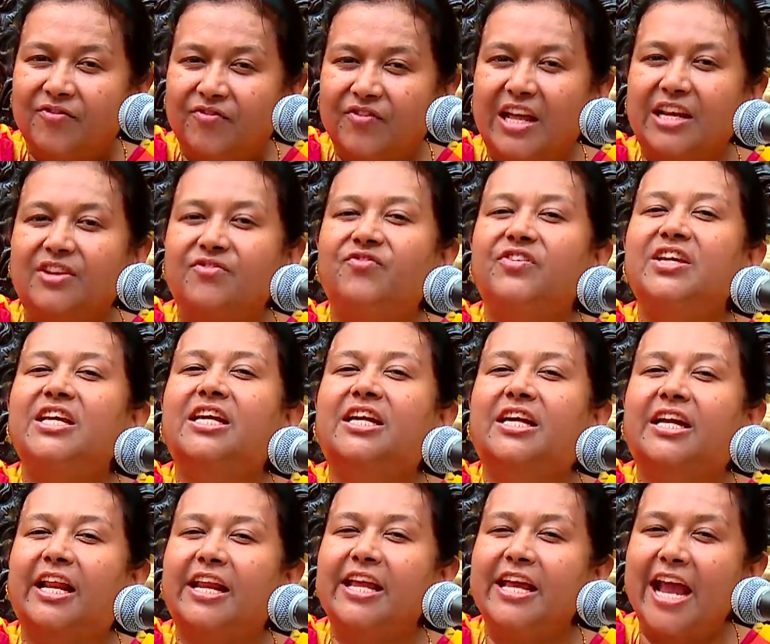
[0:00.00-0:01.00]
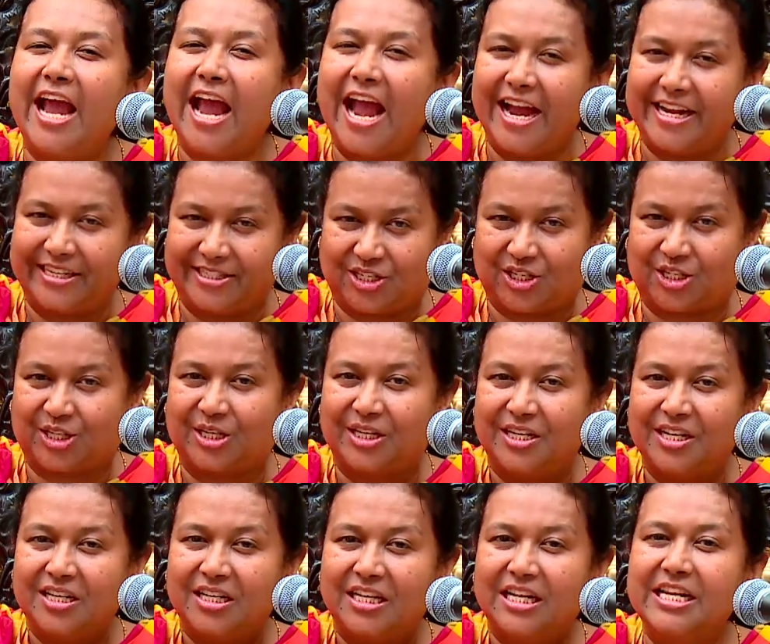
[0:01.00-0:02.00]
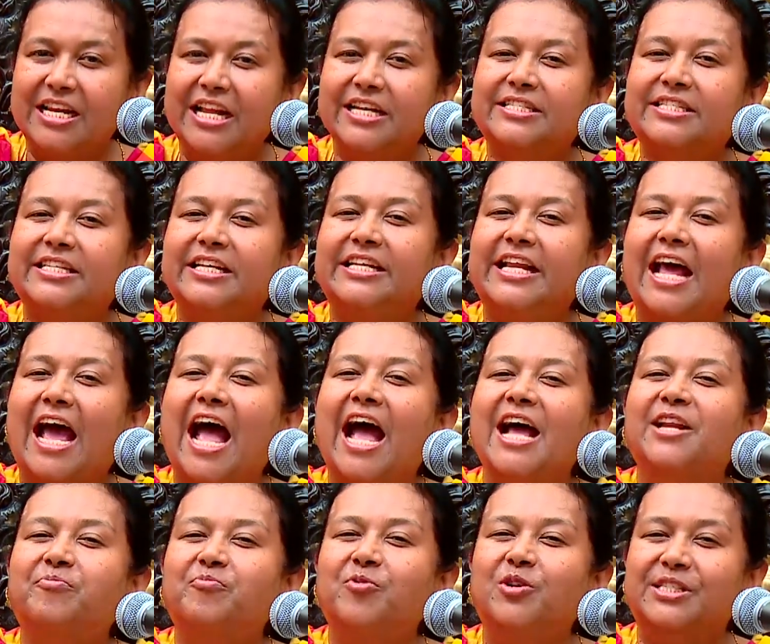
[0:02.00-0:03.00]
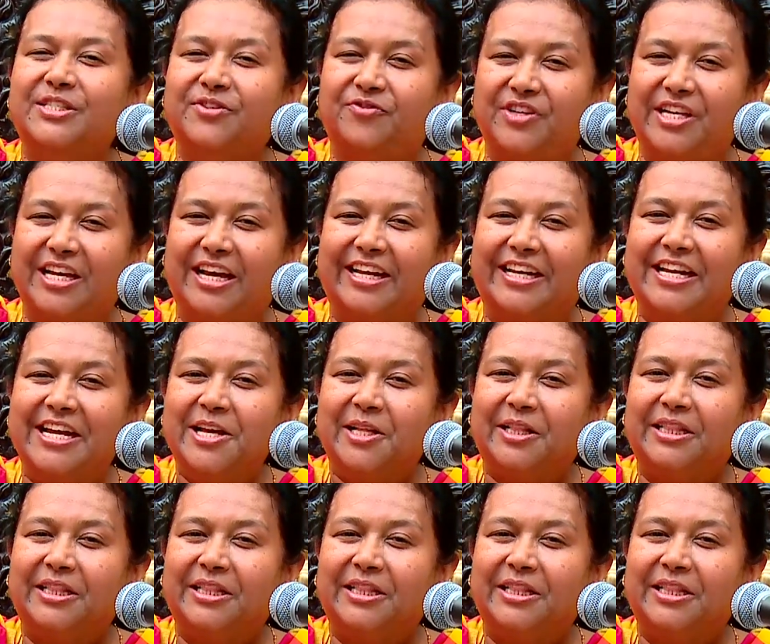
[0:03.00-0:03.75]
when we create innocent atmosphere,